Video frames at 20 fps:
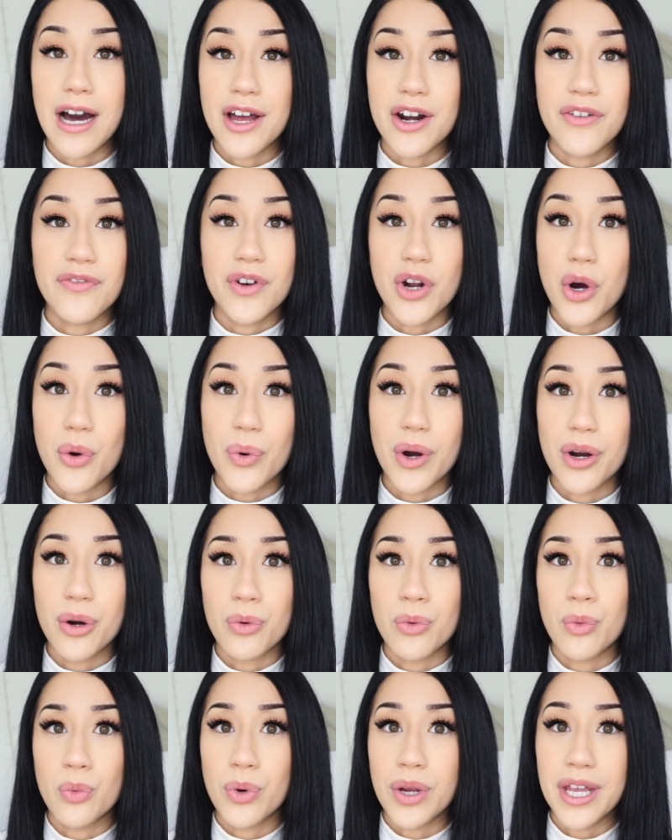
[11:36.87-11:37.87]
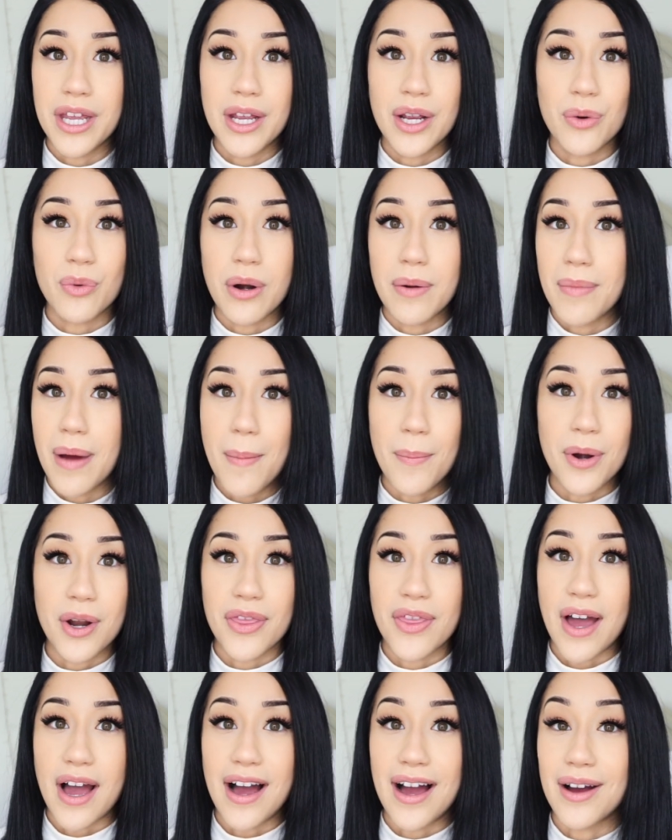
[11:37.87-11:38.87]
Out of nowhere, we remember
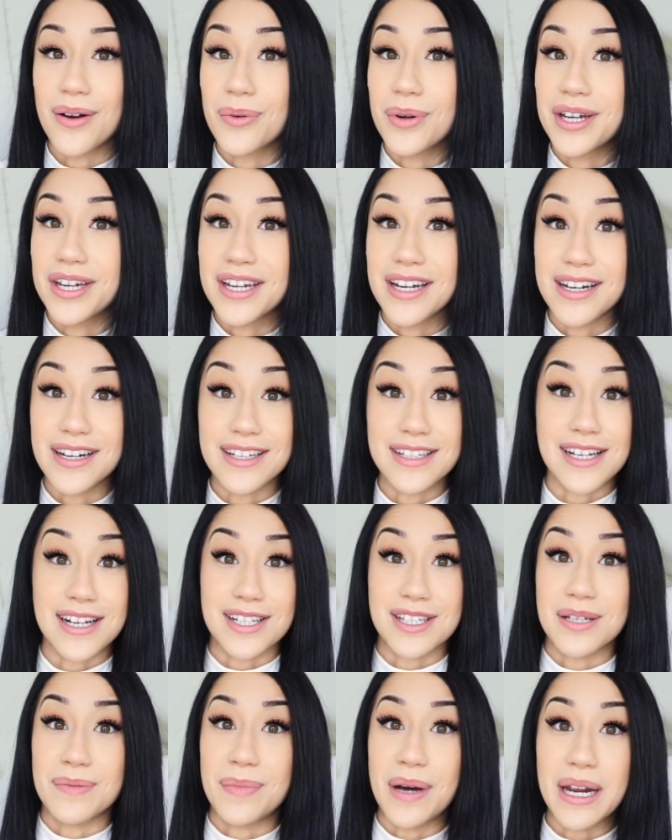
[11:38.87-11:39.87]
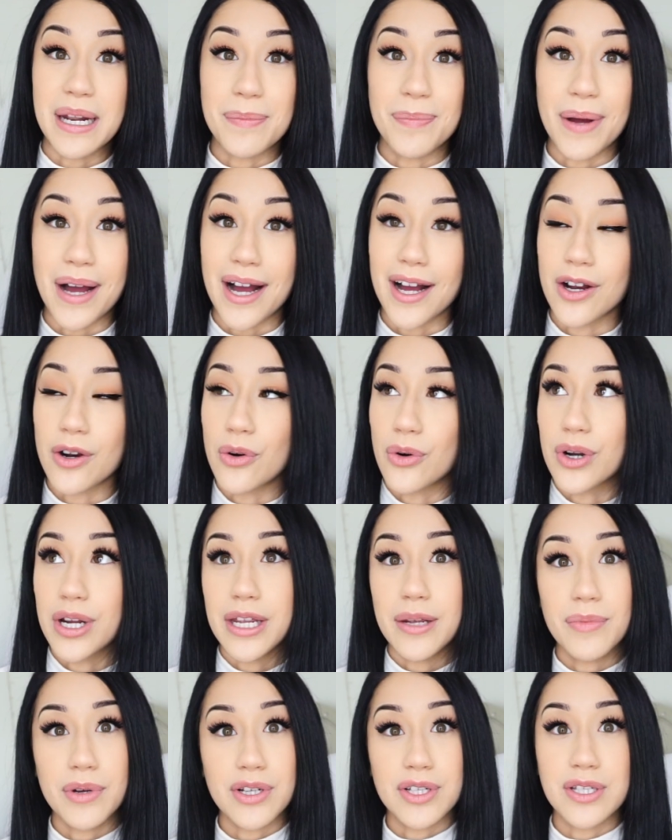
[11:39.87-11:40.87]
that we needed to text somebody back or
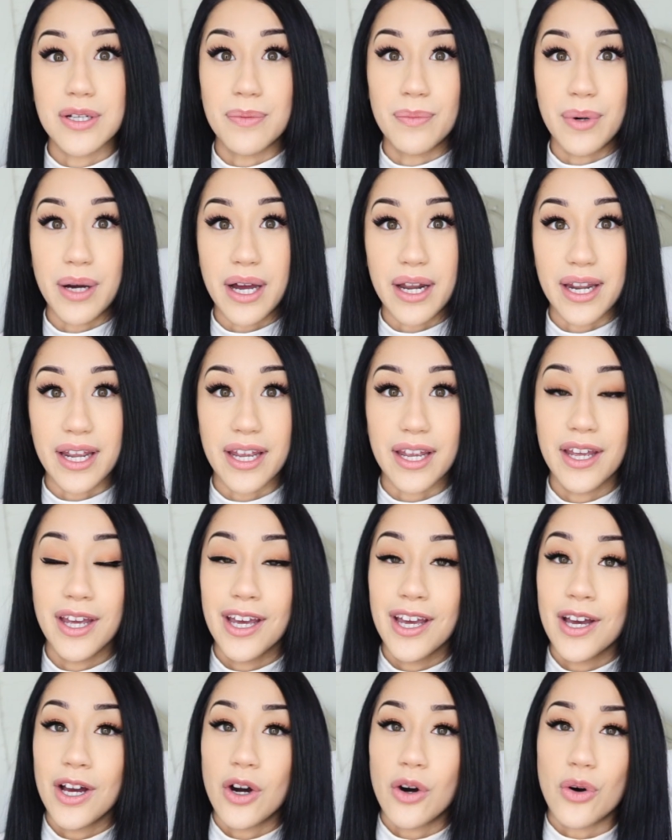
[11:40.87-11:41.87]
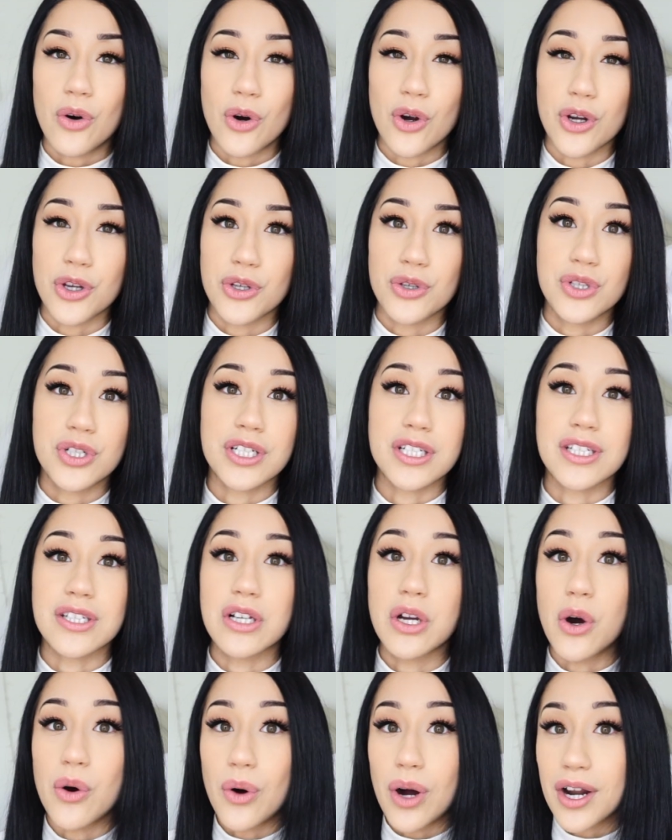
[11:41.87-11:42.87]
email somebody, or you just
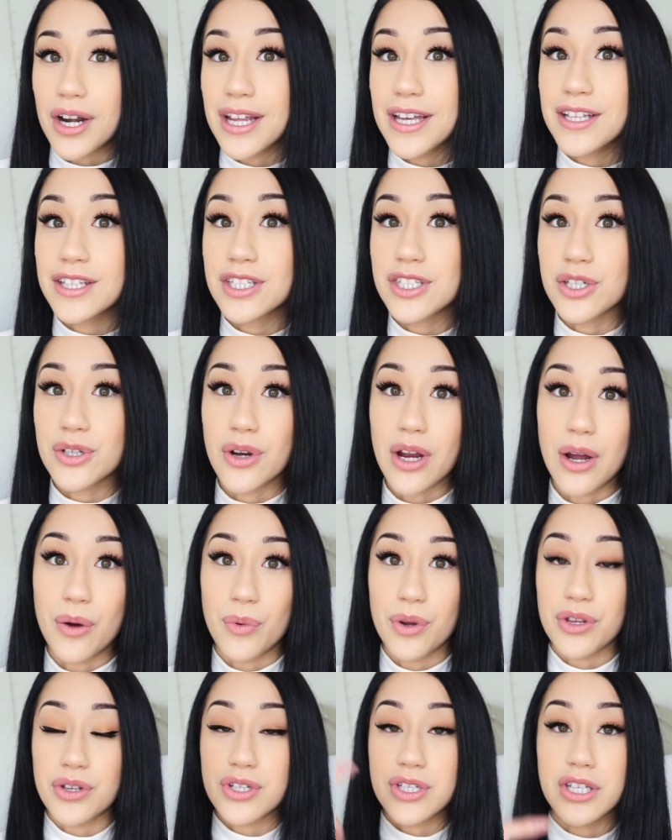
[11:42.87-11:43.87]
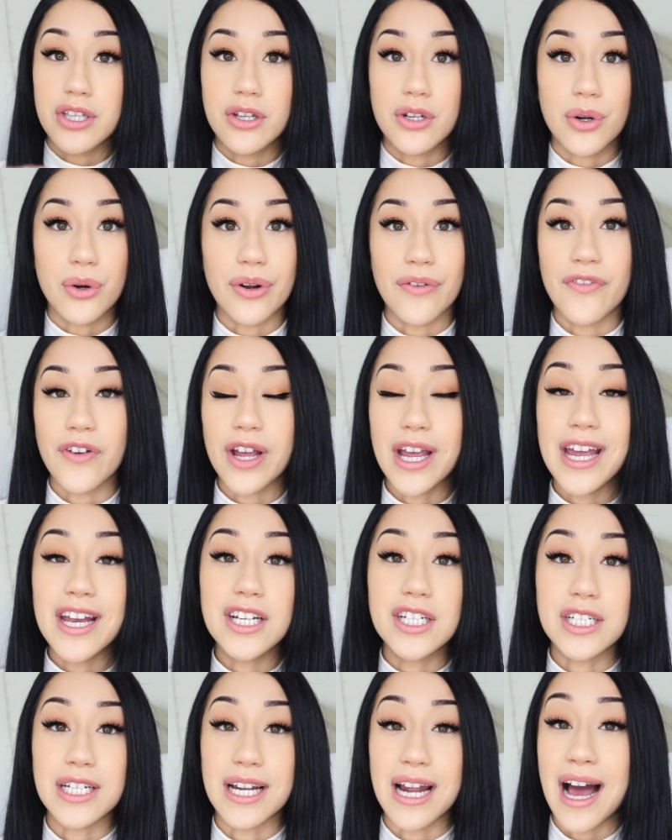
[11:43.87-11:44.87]
go on Instagram when you see the notification.